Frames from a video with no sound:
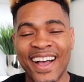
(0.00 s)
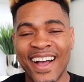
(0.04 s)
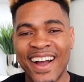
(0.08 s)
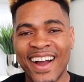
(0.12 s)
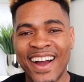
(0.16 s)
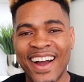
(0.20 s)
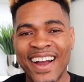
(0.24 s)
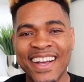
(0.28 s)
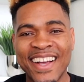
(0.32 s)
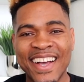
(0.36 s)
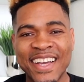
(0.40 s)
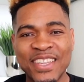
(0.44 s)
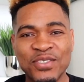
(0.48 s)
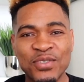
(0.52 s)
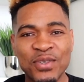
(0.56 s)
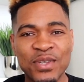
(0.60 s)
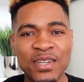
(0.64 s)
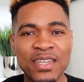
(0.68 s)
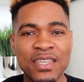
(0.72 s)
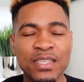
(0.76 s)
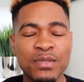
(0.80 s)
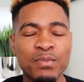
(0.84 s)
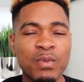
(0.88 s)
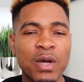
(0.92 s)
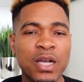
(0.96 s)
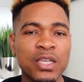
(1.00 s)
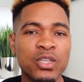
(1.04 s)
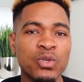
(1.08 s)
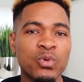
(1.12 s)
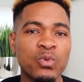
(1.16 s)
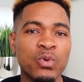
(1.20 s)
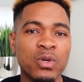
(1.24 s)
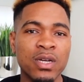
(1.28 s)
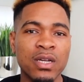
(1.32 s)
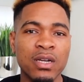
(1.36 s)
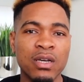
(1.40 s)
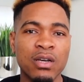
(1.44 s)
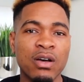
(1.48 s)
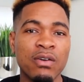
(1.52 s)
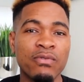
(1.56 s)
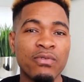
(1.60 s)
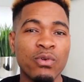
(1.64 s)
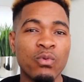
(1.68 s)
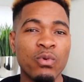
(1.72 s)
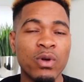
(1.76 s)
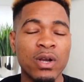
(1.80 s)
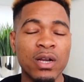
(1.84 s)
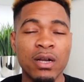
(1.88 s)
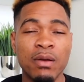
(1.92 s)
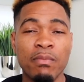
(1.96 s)
Alright guys, so in this module we're going to cover
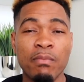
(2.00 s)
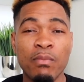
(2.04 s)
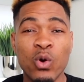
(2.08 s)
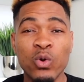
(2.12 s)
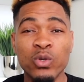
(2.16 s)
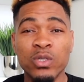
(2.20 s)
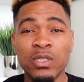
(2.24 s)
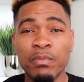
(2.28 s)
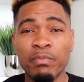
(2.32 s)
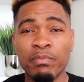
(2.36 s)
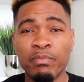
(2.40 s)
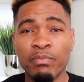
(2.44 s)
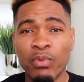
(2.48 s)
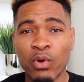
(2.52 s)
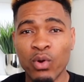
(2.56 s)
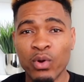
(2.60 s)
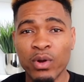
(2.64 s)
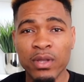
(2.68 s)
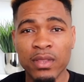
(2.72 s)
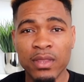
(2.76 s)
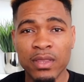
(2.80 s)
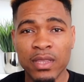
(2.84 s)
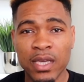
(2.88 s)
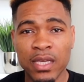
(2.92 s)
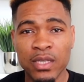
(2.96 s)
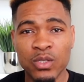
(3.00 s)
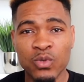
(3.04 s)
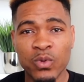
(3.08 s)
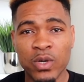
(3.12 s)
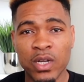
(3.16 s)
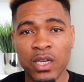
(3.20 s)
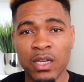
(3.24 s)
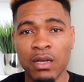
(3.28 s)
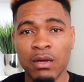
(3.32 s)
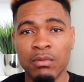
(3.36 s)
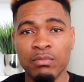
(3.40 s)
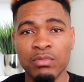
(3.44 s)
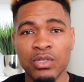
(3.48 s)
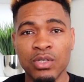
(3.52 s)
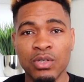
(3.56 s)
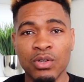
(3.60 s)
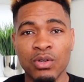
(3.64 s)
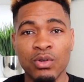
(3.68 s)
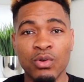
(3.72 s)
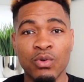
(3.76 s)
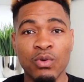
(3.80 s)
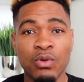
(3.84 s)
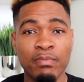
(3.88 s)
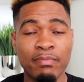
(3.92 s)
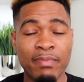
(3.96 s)
one of the most important things when it comes
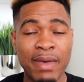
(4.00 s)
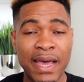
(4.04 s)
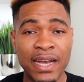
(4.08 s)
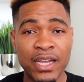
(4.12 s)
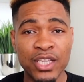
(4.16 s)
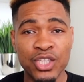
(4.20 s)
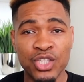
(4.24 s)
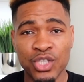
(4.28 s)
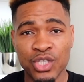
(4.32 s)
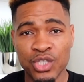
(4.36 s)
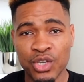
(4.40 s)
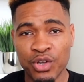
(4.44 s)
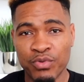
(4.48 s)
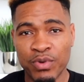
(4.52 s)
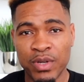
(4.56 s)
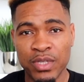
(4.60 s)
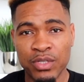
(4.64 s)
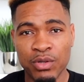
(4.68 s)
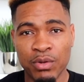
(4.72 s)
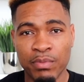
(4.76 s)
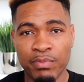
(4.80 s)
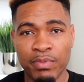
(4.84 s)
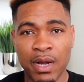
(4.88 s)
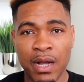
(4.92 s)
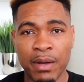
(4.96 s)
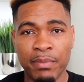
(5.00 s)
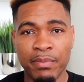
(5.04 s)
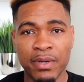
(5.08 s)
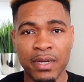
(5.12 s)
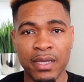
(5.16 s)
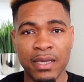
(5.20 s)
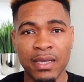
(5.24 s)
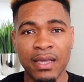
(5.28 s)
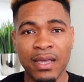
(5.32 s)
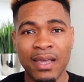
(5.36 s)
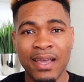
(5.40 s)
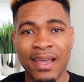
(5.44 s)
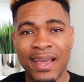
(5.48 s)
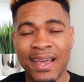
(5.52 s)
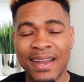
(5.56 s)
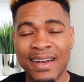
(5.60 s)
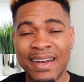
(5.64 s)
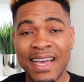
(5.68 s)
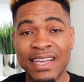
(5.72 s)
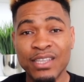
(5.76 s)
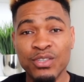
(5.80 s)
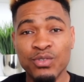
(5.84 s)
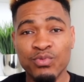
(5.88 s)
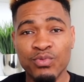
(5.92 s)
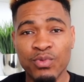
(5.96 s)
to managing your rental property, and
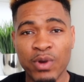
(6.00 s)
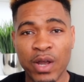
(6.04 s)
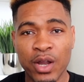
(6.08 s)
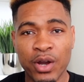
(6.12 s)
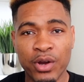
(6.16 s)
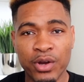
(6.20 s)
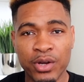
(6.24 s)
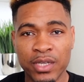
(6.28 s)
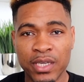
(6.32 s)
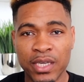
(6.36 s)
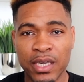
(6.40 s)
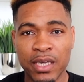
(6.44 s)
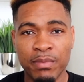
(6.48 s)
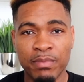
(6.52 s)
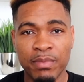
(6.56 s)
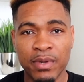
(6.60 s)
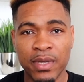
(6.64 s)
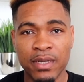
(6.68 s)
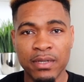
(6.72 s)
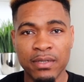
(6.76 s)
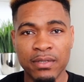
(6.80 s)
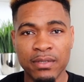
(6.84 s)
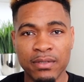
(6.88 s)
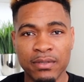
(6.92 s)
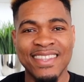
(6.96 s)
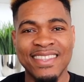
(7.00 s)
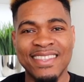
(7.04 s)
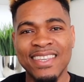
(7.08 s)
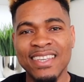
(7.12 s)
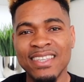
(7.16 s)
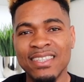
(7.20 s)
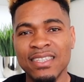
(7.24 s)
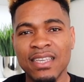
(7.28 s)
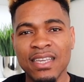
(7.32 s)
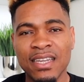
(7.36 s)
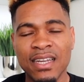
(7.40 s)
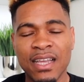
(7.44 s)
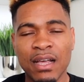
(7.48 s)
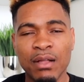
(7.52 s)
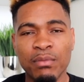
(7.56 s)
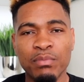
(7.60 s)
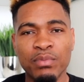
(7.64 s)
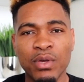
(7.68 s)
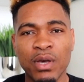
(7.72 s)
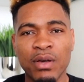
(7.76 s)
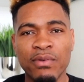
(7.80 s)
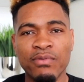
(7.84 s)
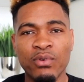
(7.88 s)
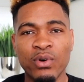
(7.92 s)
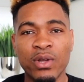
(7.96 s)
that's record keeping. This can help
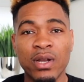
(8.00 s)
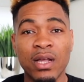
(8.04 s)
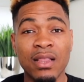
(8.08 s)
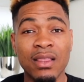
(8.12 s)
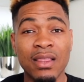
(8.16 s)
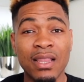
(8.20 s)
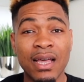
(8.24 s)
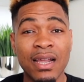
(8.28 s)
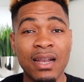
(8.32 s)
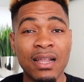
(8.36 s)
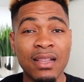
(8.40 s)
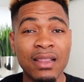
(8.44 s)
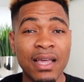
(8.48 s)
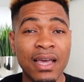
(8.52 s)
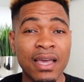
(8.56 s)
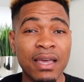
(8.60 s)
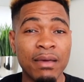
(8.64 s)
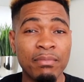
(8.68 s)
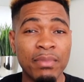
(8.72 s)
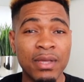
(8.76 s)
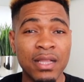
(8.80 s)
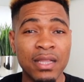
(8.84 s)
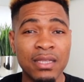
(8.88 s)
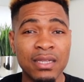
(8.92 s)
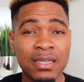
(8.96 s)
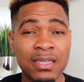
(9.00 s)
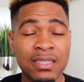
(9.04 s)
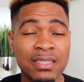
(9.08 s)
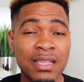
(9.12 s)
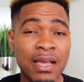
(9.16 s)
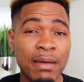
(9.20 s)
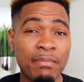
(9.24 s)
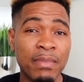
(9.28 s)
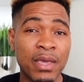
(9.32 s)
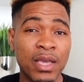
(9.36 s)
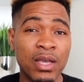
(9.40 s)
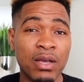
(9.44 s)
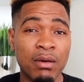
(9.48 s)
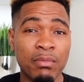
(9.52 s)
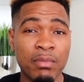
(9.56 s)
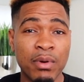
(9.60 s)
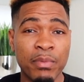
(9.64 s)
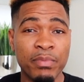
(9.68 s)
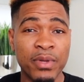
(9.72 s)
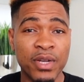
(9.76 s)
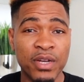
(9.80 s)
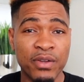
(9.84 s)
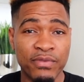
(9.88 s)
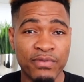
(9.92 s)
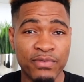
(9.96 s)
you avoid a lot of liabilities that may come
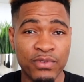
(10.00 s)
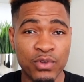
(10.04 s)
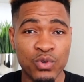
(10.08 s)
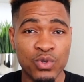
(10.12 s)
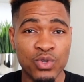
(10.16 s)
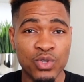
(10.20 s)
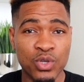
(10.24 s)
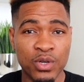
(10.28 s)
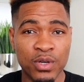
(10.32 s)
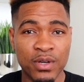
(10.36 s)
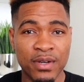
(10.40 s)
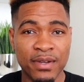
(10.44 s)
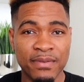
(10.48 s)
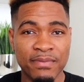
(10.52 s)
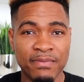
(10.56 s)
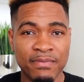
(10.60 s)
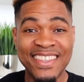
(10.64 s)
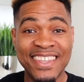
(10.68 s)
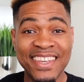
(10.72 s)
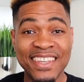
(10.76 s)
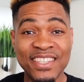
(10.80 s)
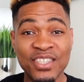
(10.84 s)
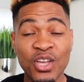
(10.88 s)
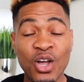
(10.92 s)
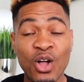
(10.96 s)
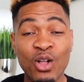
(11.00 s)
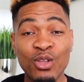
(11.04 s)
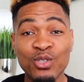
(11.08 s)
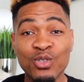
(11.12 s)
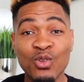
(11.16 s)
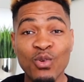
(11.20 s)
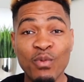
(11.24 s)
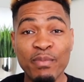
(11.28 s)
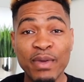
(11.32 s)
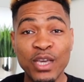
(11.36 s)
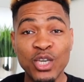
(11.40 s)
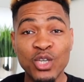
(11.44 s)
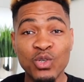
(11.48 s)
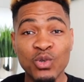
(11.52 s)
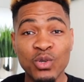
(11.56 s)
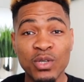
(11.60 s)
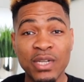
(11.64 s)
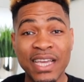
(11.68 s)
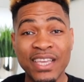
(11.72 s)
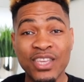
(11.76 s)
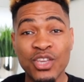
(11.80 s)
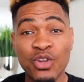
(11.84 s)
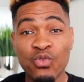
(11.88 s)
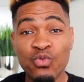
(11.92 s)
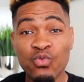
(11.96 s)
up in the future. This also makes sure
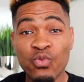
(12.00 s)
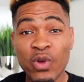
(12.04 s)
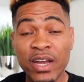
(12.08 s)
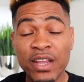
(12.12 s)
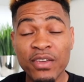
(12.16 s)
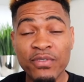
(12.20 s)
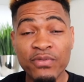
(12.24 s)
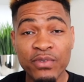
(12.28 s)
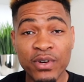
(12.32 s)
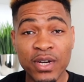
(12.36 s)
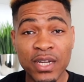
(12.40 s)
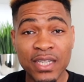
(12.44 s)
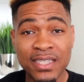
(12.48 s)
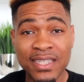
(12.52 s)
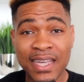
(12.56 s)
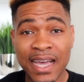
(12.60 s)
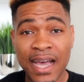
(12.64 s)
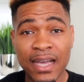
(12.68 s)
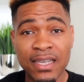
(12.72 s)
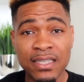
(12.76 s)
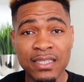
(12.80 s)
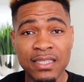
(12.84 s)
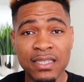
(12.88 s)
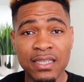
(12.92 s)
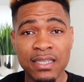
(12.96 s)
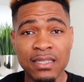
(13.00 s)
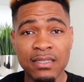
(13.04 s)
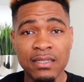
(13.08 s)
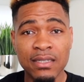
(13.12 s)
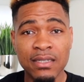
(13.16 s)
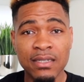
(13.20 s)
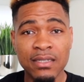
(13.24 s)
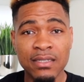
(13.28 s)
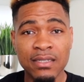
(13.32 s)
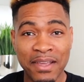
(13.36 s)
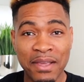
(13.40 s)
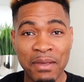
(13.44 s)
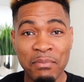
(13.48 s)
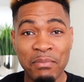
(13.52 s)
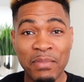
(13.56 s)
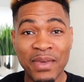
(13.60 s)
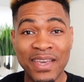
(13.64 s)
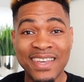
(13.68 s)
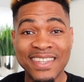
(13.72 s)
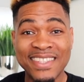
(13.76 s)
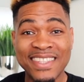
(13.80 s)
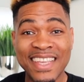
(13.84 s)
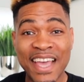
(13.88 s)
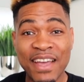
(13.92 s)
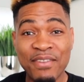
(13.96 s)
that you're ready for the tax season
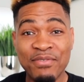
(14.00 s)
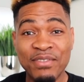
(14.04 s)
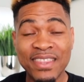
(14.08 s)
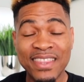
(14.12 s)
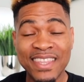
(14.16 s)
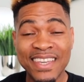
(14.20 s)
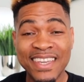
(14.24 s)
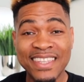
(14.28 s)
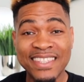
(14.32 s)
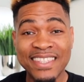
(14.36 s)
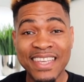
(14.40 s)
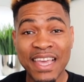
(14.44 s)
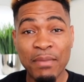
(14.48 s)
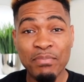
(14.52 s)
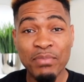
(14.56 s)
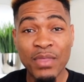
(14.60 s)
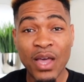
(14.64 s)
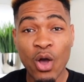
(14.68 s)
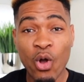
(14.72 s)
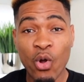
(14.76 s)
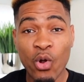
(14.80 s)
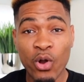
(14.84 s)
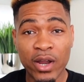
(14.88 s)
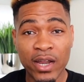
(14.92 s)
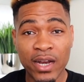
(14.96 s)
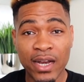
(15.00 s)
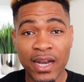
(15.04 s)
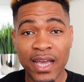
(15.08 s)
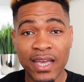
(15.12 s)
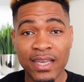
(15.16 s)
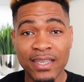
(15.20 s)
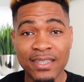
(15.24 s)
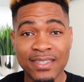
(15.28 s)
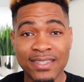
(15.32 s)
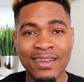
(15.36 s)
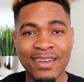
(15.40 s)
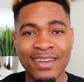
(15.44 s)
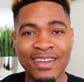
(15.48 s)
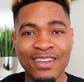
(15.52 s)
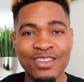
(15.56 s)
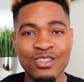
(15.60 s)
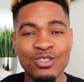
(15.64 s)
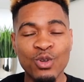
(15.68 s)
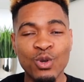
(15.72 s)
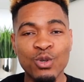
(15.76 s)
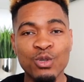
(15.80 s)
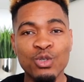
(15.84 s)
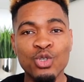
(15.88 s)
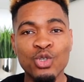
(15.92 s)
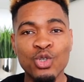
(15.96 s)
because everything is kept organized.
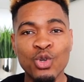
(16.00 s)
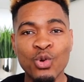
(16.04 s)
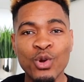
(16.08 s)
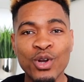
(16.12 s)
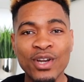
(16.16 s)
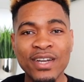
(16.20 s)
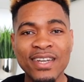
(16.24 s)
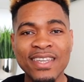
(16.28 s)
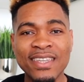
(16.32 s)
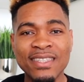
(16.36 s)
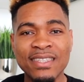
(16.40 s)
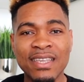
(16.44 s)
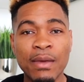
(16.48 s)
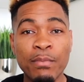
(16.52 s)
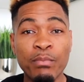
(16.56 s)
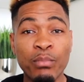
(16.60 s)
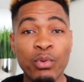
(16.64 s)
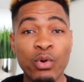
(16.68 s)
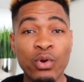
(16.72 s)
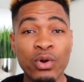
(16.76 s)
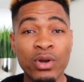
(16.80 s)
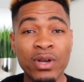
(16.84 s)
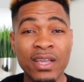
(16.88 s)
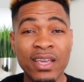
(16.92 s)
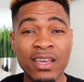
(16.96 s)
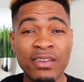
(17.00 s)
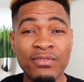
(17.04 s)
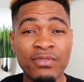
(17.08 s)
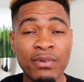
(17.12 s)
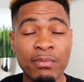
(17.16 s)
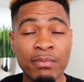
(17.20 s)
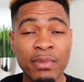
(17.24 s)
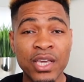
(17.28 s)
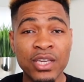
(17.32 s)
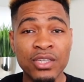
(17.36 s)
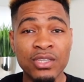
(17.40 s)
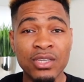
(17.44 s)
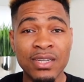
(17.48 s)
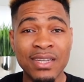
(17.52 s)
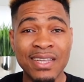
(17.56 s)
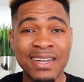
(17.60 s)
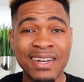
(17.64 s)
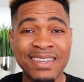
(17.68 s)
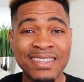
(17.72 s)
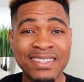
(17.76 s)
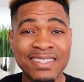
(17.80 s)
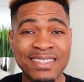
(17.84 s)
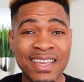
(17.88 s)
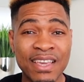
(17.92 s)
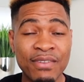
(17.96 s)
So storing these important information in
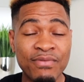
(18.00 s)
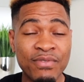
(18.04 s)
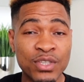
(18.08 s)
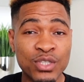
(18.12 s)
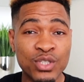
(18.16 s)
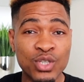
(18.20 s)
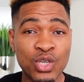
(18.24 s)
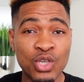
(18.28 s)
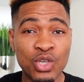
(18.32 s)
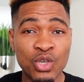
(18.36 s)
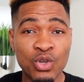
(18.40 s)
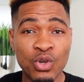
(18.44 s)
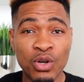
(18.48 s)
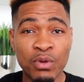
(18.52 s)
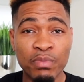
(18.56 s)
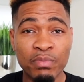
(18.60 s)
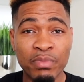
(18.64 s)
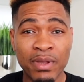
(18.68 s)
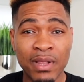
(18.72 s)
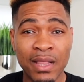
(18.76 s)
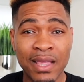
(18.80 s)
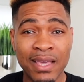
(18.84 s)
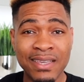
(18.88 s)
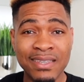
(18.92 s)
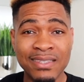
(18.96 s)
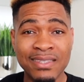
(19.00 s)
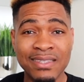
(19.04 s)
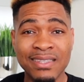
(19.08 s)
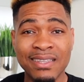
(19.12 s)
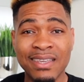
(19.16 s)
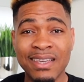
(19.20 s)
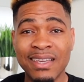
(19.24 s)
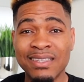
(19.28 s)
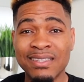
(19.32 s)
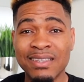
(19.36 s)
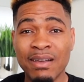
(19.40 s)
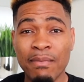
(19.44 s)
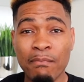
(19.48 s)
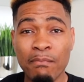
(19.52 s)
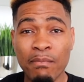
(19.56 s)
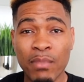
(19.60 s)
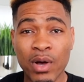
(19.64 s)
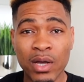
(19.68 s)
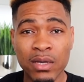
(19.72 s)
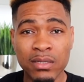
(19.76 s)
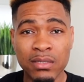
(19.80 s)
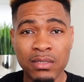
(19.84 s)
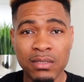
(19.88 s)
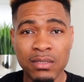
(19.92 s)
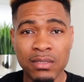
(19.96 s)
a safe and secured place is a
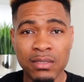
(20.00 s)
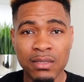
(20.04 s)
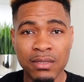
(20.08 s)
must.